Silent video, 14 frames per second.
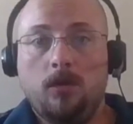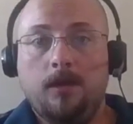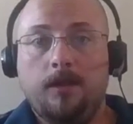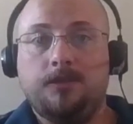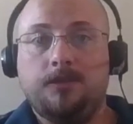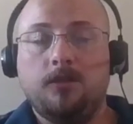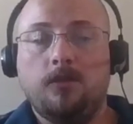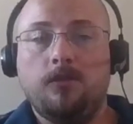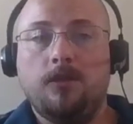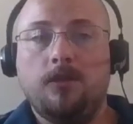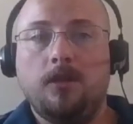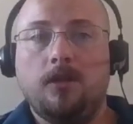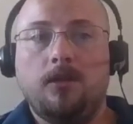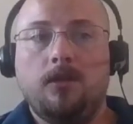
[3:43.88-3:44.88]
And so
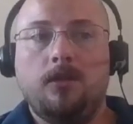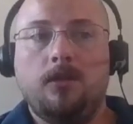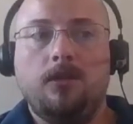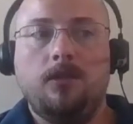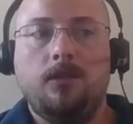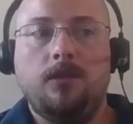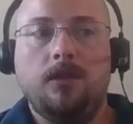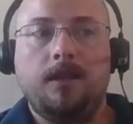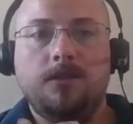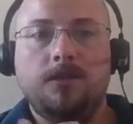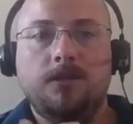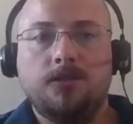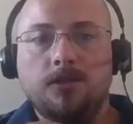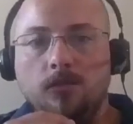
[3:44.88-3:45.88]
the
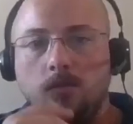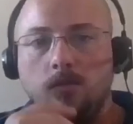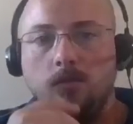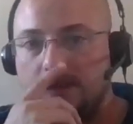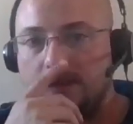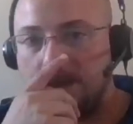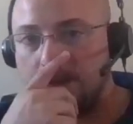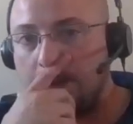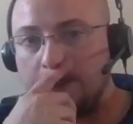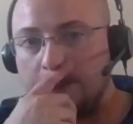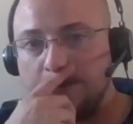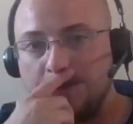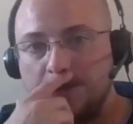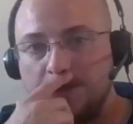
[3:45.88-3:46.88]
issue with
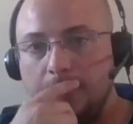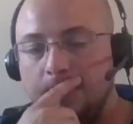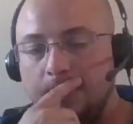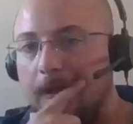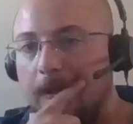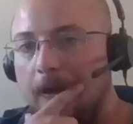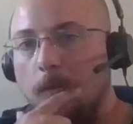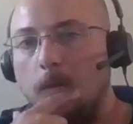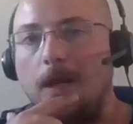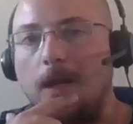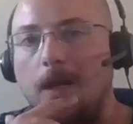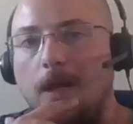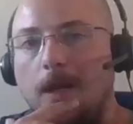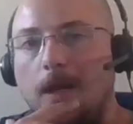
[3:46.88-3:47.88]
technology is that
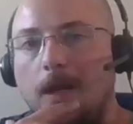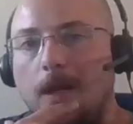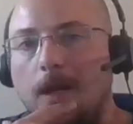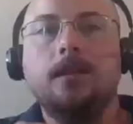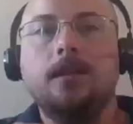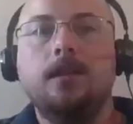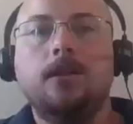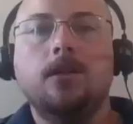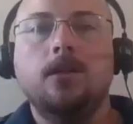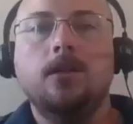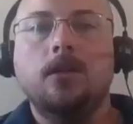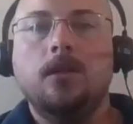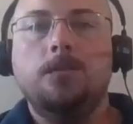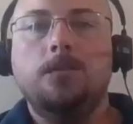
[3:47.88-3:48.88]
we're
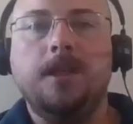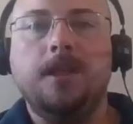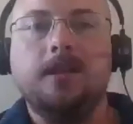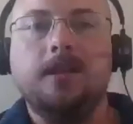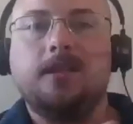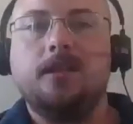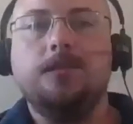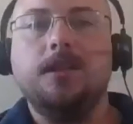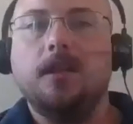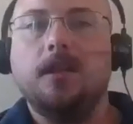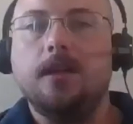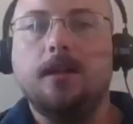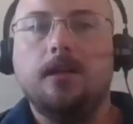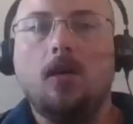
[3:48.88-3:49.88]
constantly being
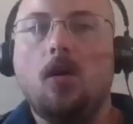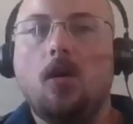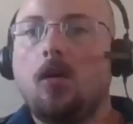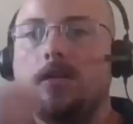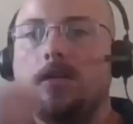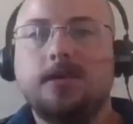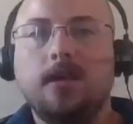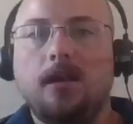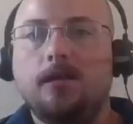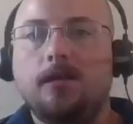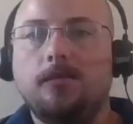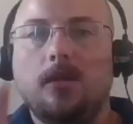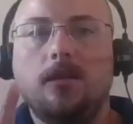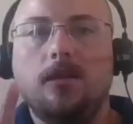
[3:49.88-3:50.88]
stimulated all the
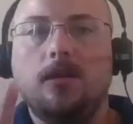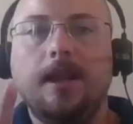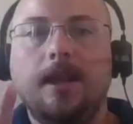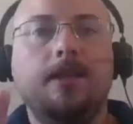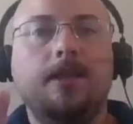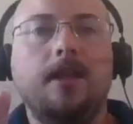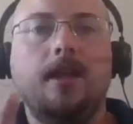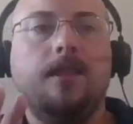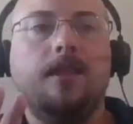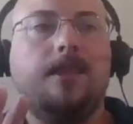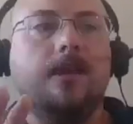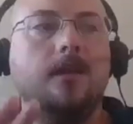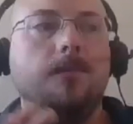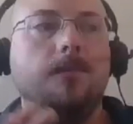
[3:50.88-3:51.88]
time. And
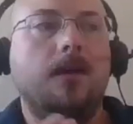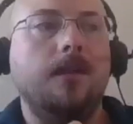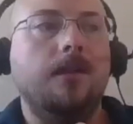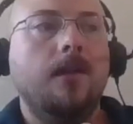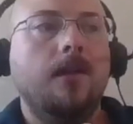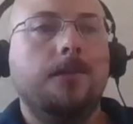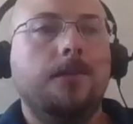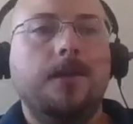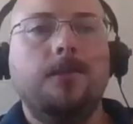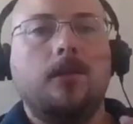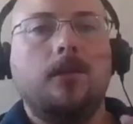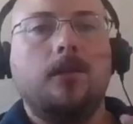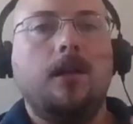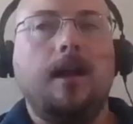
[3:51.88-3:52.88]
think about it.
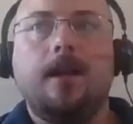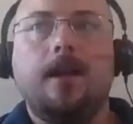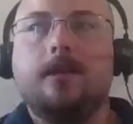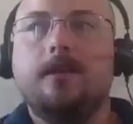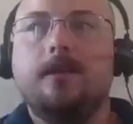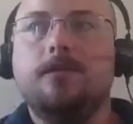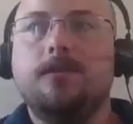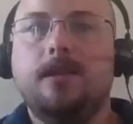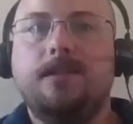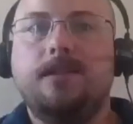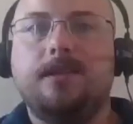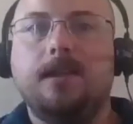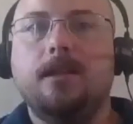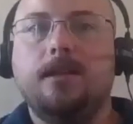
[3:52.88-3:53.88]
People are actively
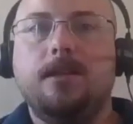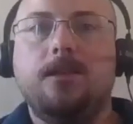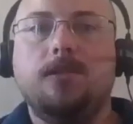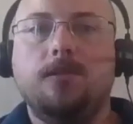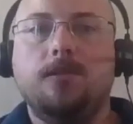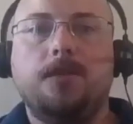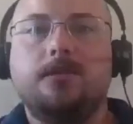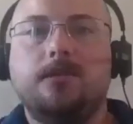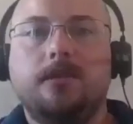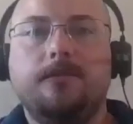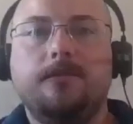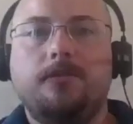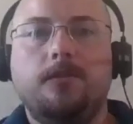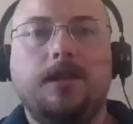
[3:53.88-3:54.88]
selling your personal
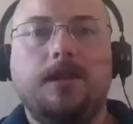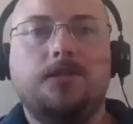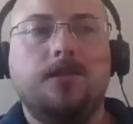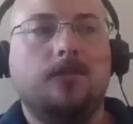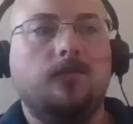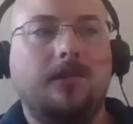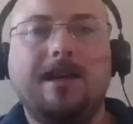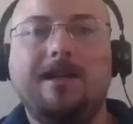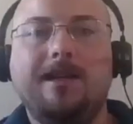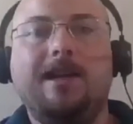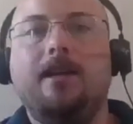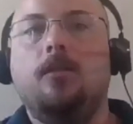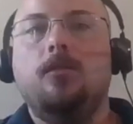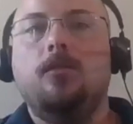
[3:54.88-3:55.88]
information right
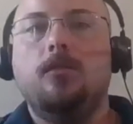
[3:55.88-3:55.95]
now.